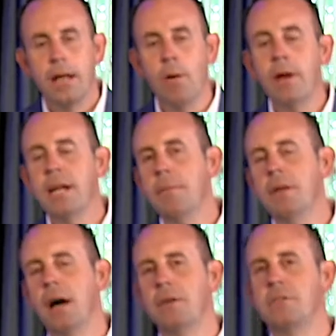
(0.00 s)
Now, we
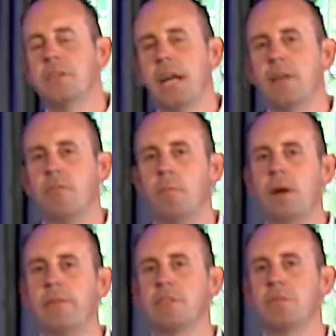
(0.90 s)
come to understand from
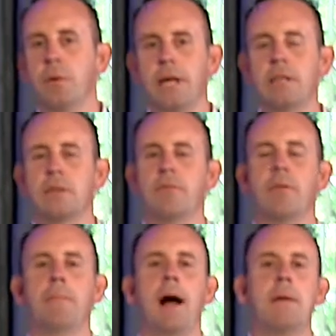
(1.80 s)
previous weeks and
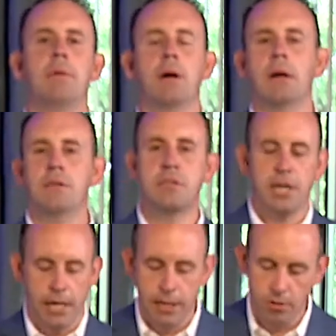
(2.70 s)
from Bible
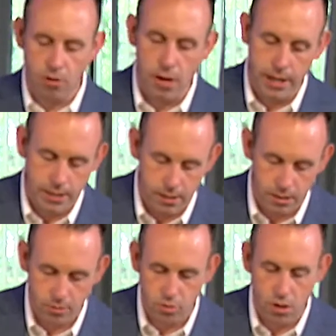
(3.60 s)
understanding and chronology